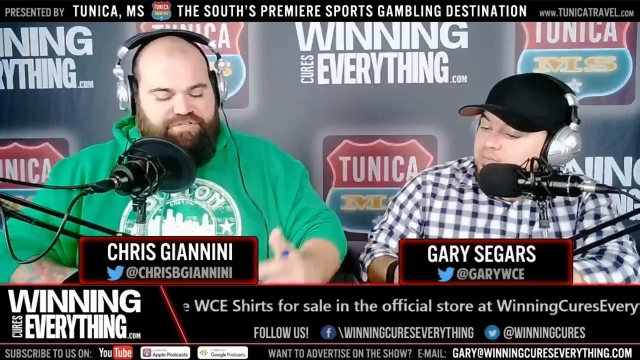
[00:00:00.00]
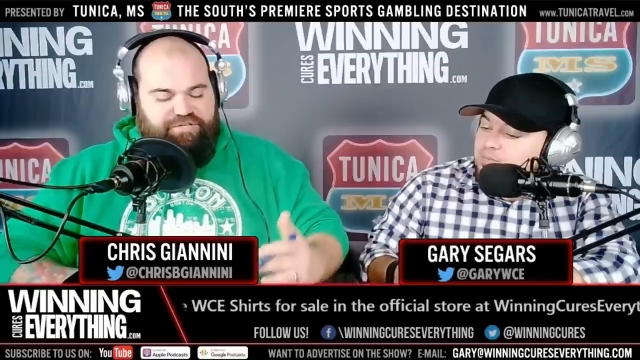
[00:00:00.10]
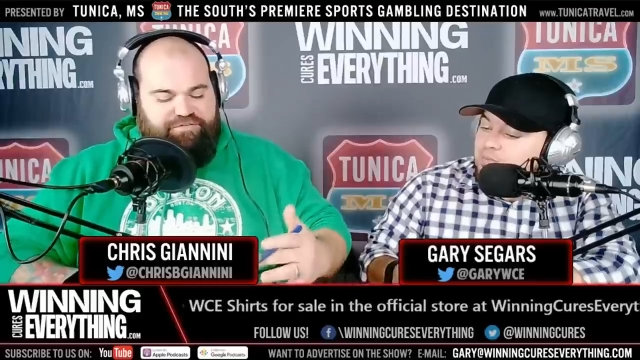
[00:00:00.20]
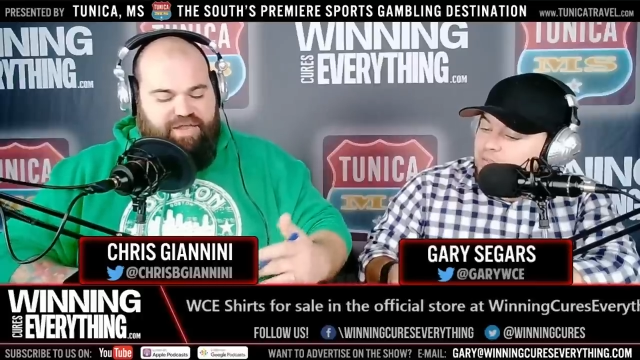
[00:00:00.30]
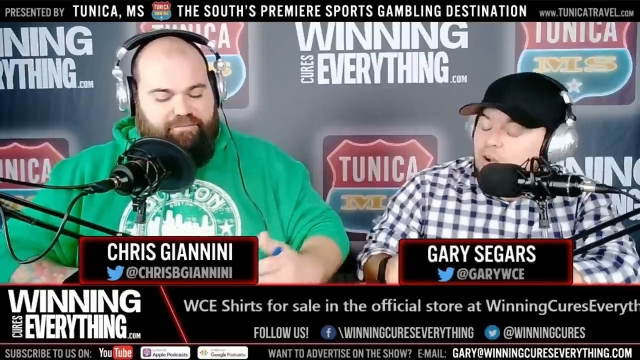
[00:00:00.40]
Speaker 1: Chiefs
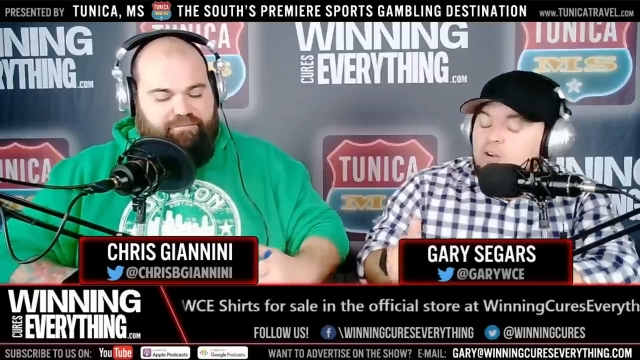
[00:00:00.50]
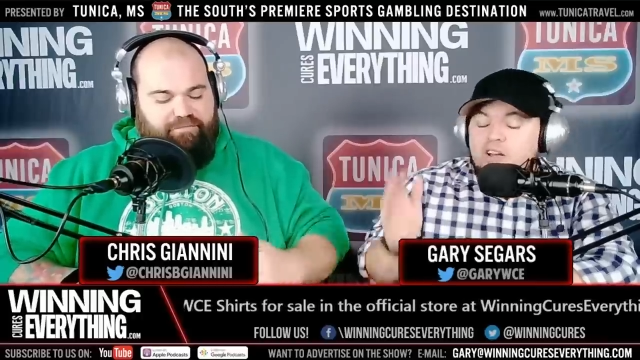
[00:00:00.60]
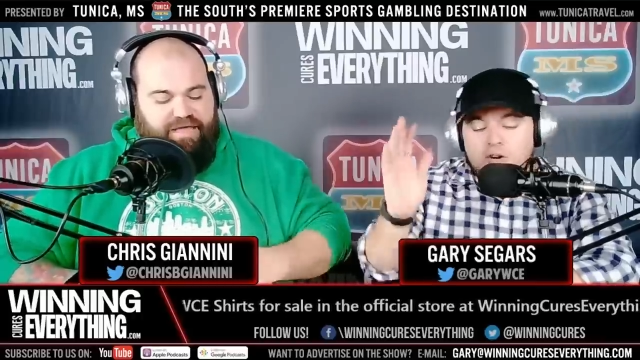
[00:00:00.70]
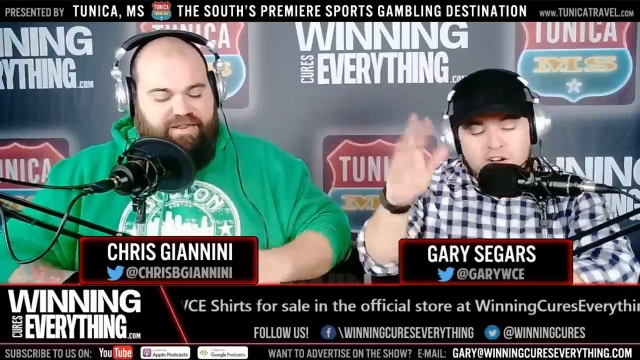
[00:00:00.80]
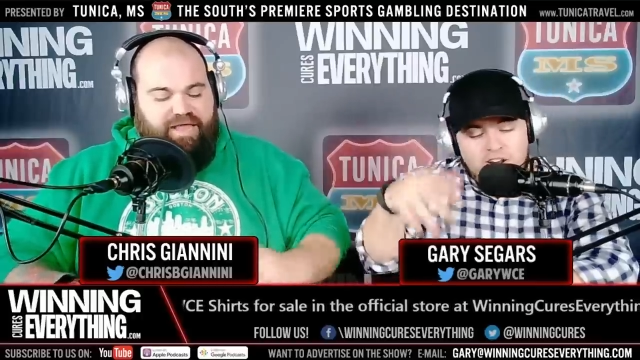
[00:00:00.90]
game. Okay,
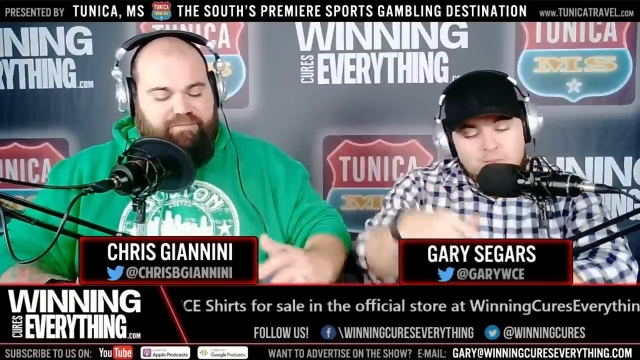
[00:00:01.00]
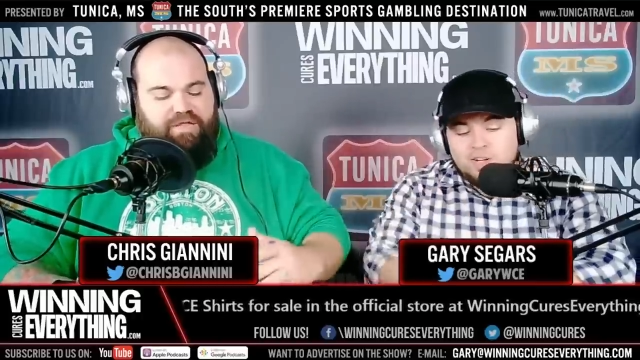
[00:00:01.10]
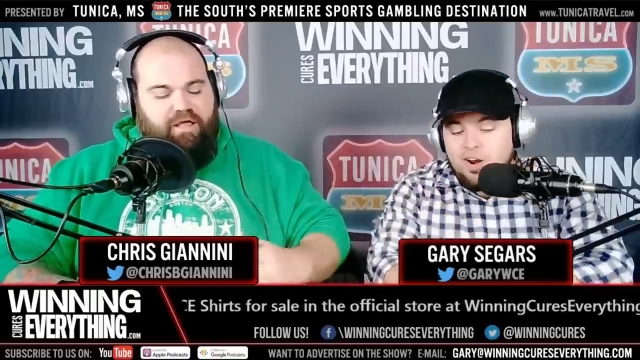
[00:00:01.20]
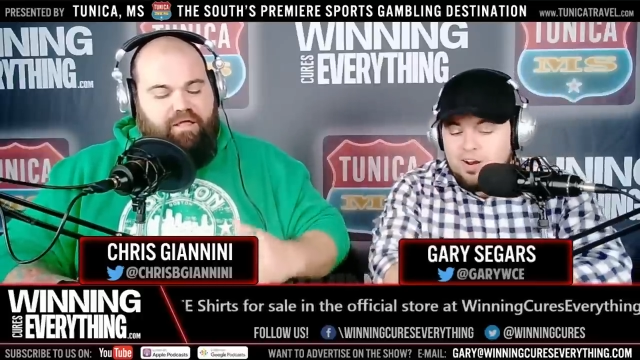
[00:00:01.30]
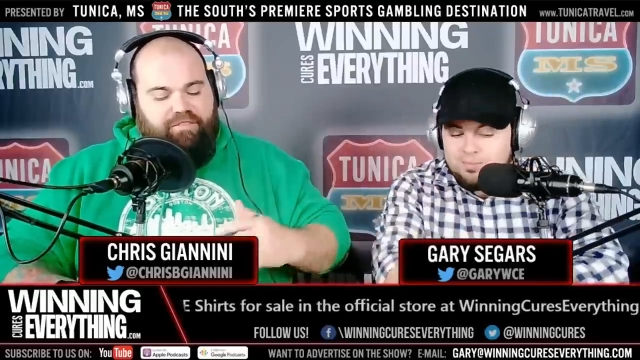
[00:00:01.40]
that game. I'm
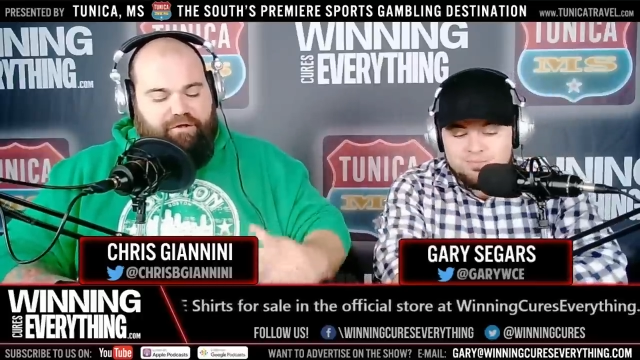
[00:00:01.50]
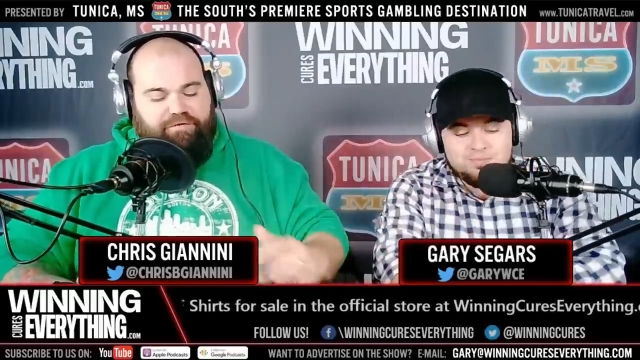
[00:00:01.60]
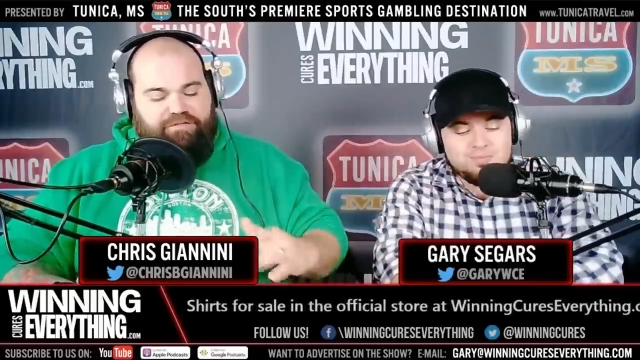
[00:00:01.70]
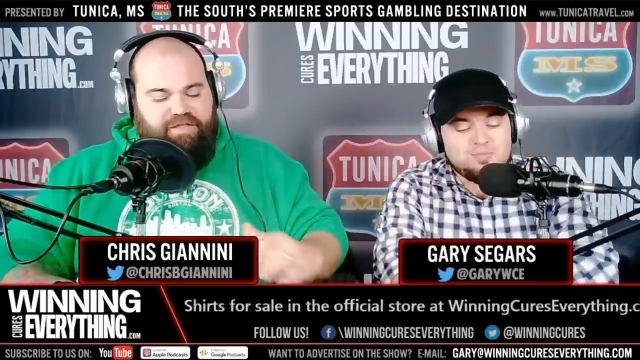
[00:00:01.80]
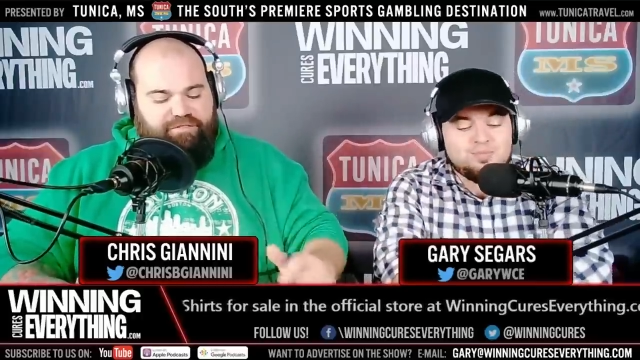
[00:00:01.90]
sorry.
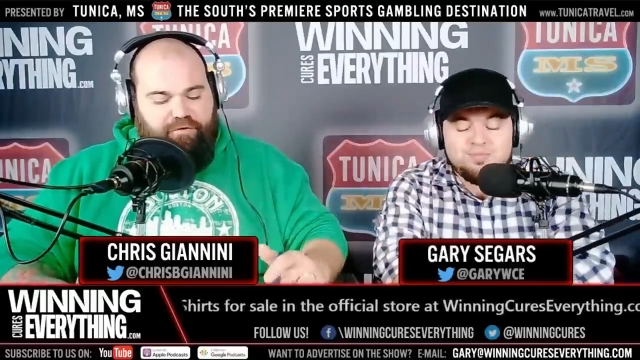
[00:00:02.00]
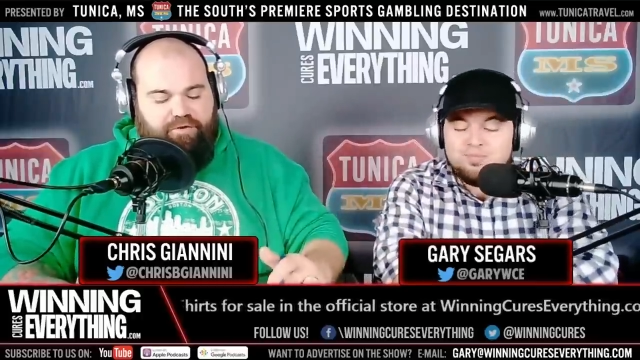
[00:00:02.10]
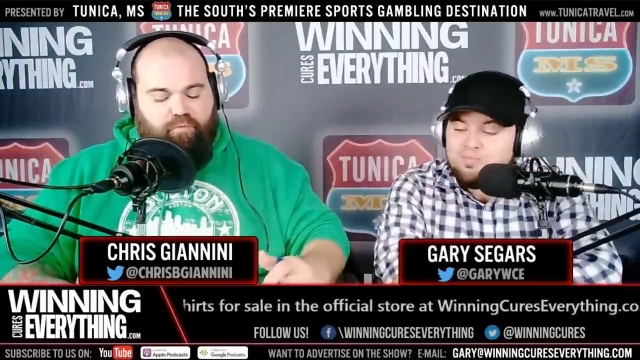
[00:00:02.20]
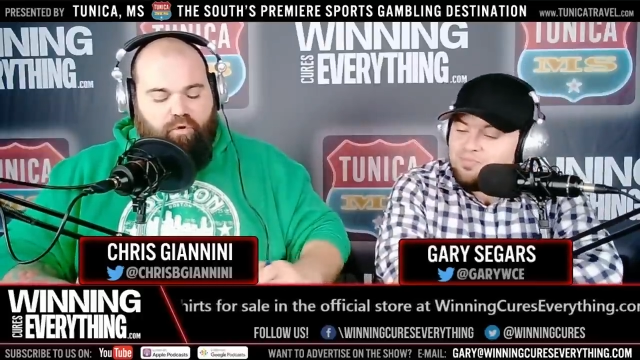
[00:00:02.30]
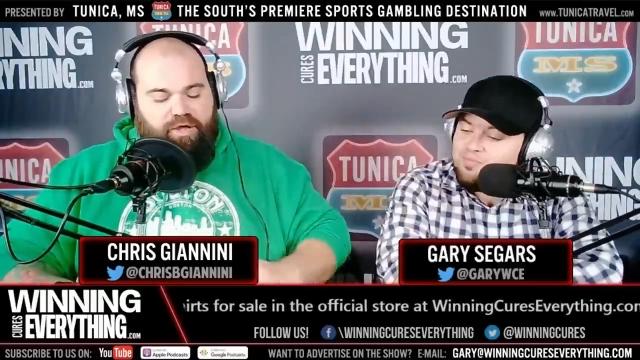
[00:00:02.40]

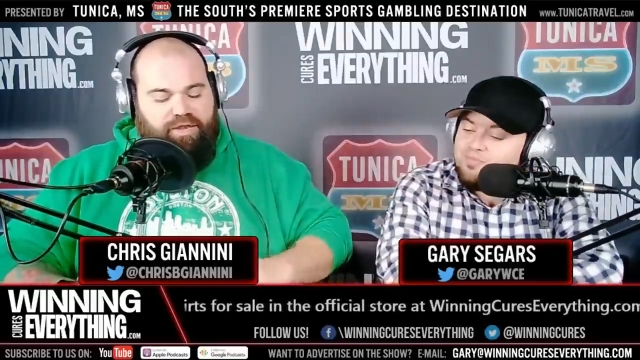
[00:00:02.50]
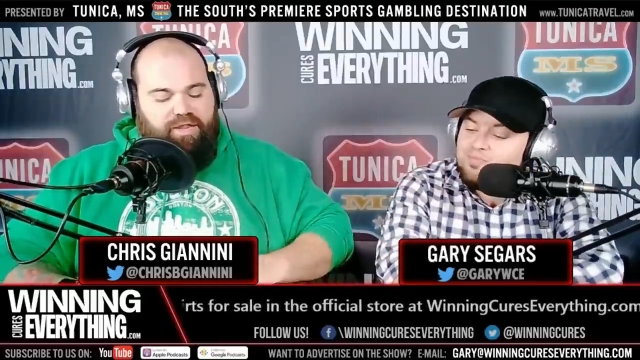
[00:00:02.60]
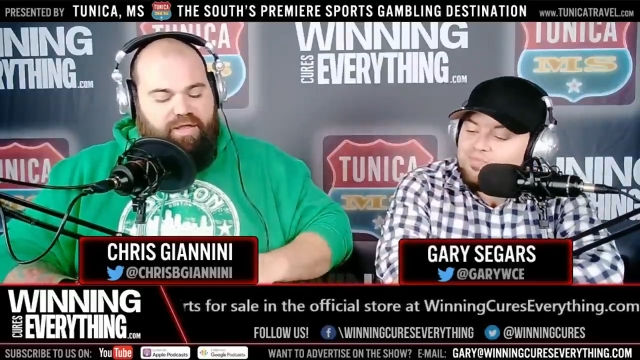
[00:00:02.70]
13-31,